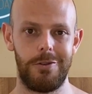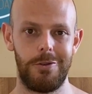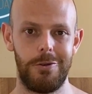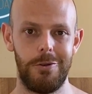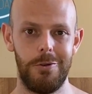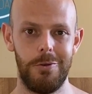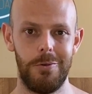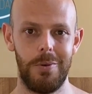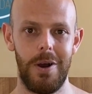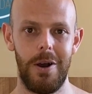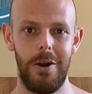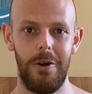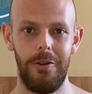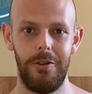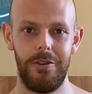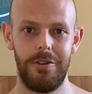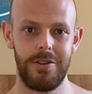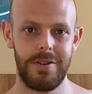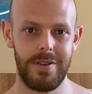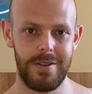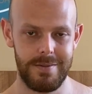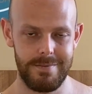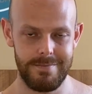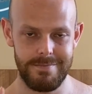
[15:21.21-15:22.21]
two
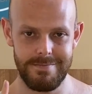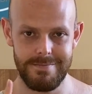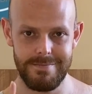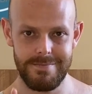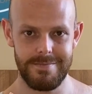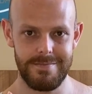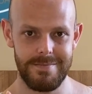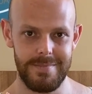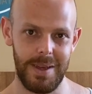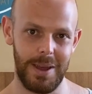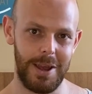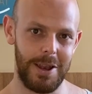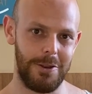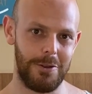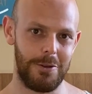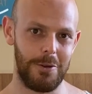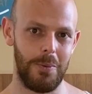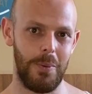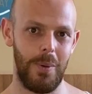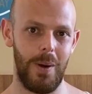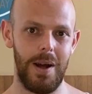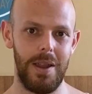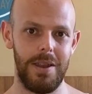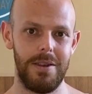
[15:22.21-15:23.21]
worlds
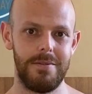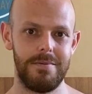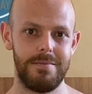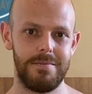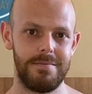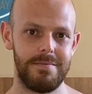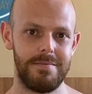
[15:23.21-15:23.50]
into one.